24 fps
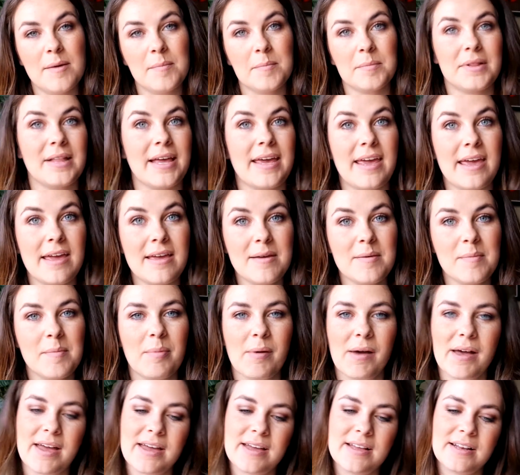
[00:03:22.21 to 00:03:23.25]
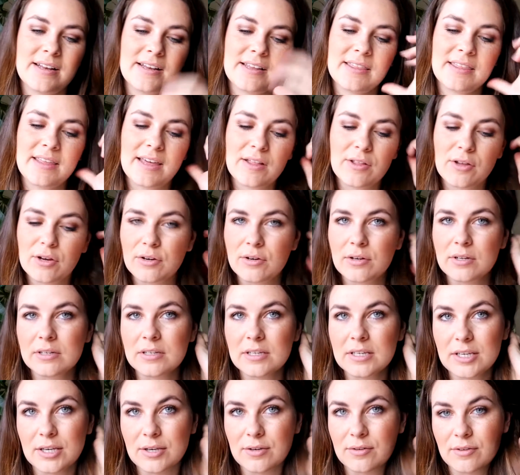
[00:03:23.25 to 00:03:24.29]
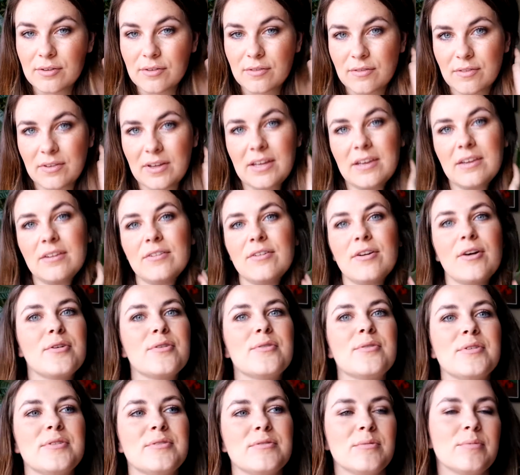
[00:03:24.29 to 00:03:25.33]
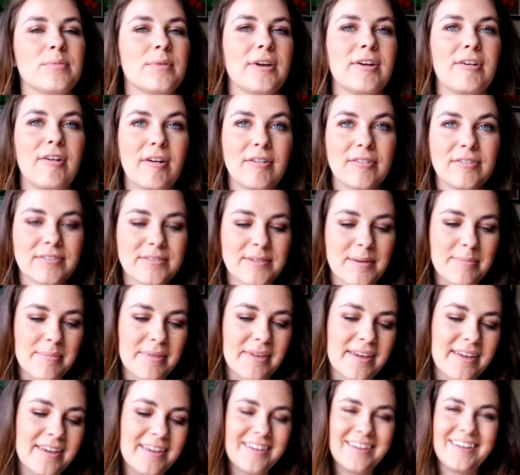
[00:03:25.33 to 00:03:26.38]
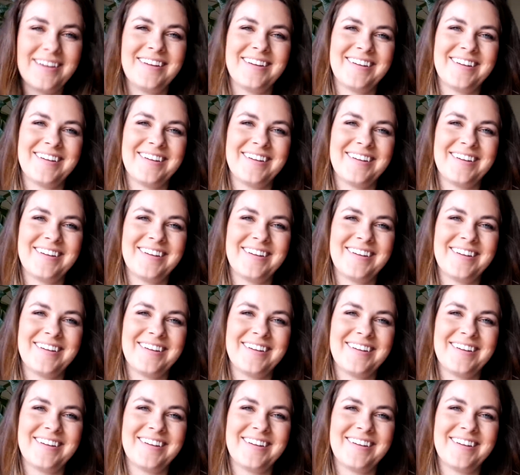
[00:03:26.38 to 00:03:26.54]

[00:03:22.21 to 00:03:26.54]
playing, but they look really cute if like you're not going to a playground or something.